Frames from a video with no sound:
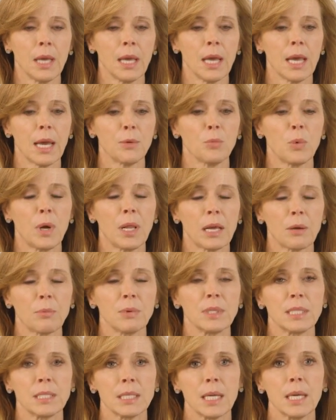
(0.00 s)
And while I
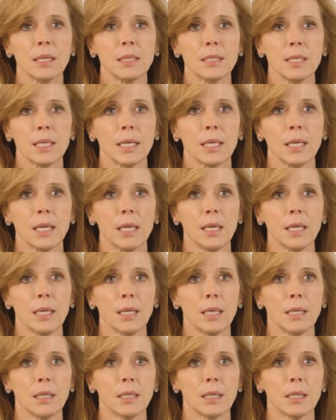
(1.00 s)
was standing
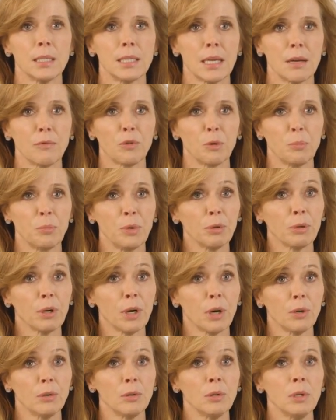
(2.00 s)
in the Denver
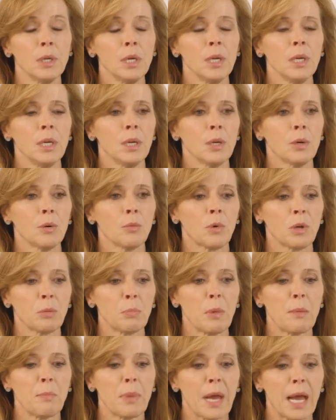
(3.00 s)
bureau
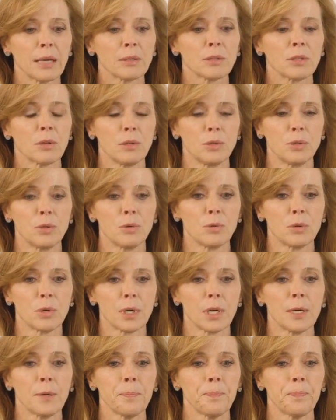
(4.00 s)
with my back to the
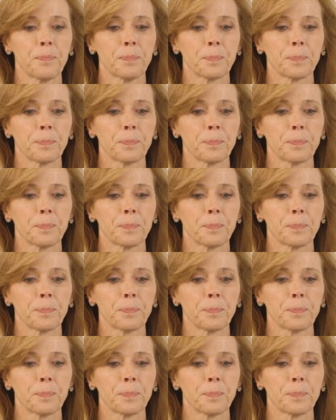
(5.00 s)
door,